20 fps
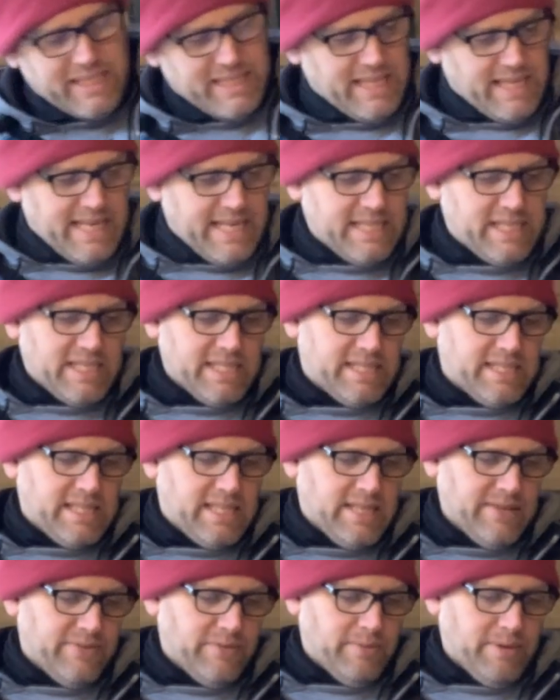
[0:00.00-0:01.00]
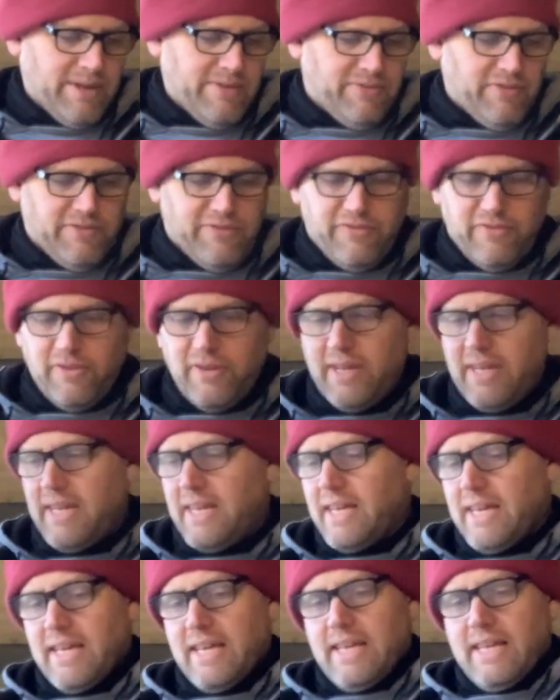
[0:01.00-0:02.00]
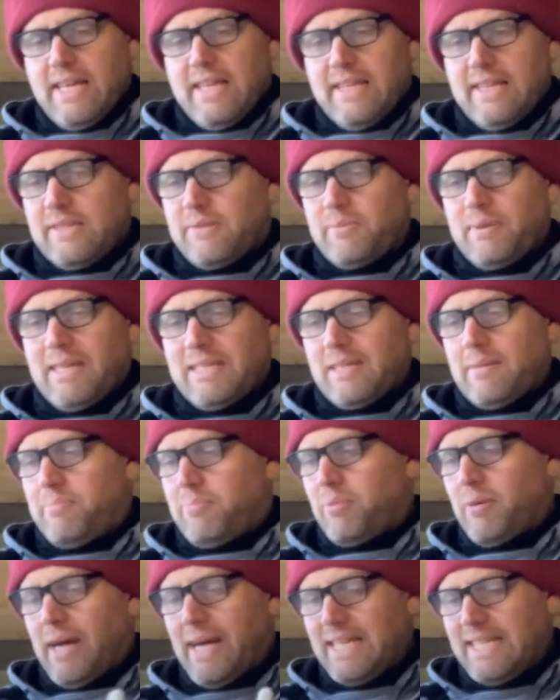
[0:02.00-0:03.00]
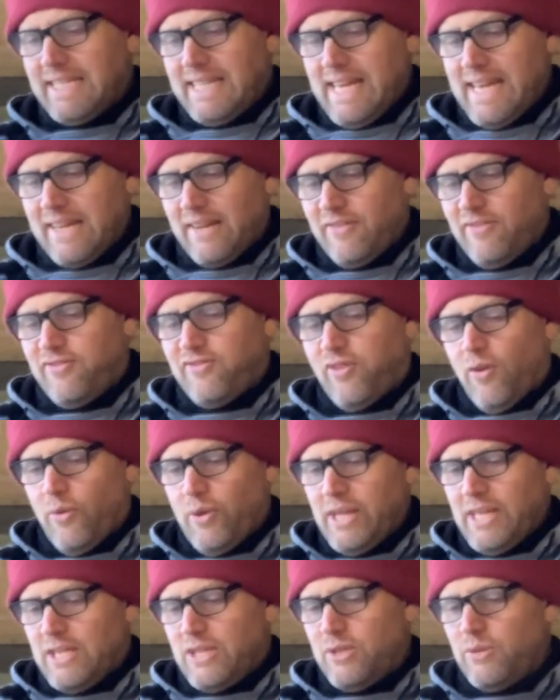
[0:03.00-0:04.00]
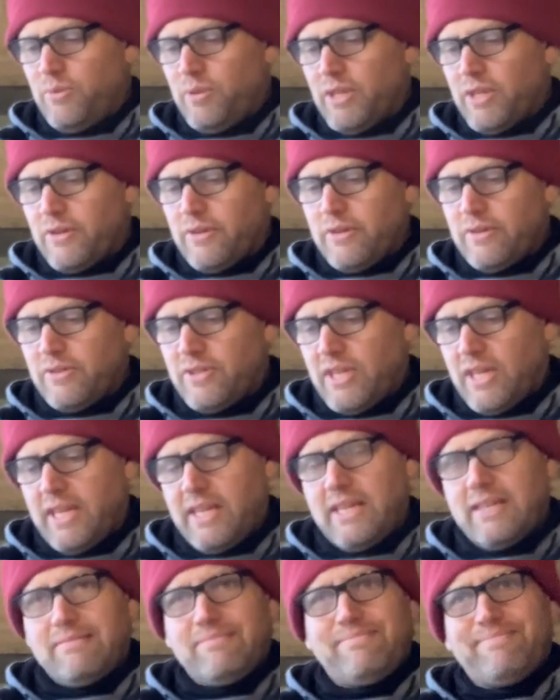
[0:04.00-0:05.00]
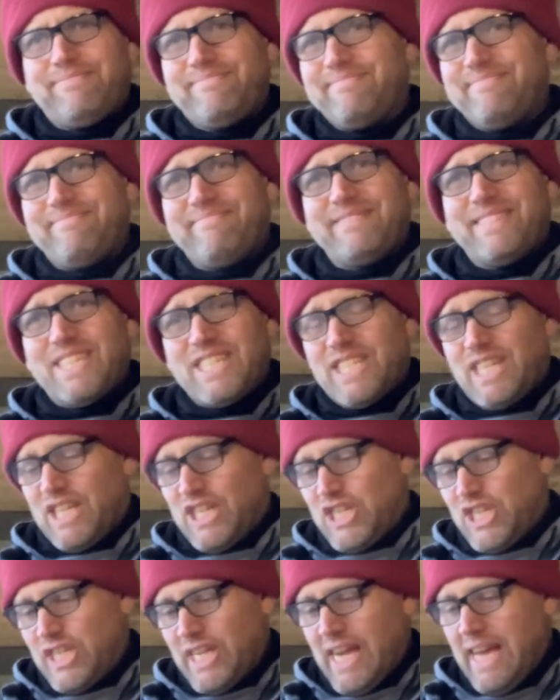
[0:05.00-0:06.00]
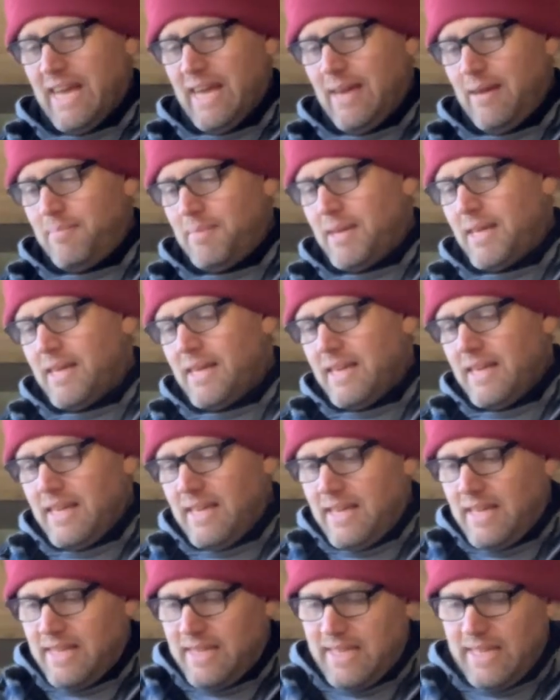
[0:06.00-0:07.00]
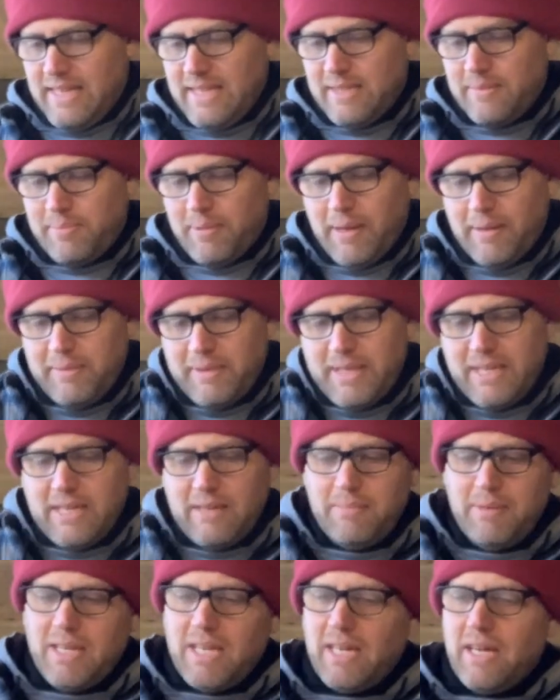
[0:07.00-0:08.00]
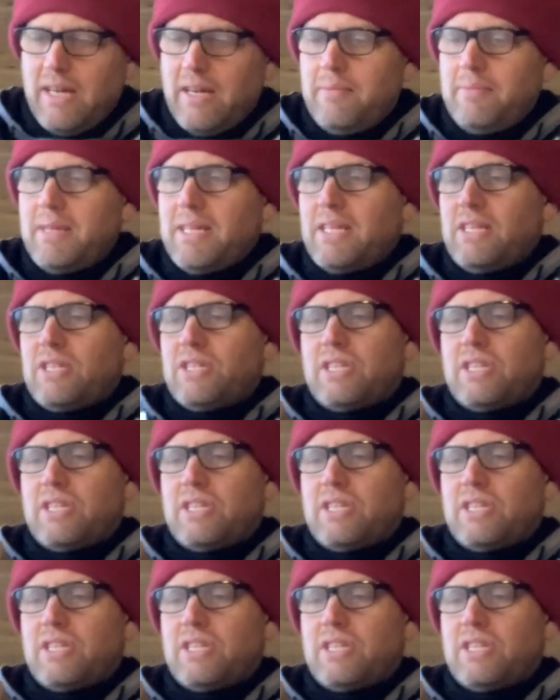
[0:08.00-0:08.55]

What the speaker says: that I just give away for free. This one has a price tag of 42 euros on it. Just a shame that it's probably gonna be garbage.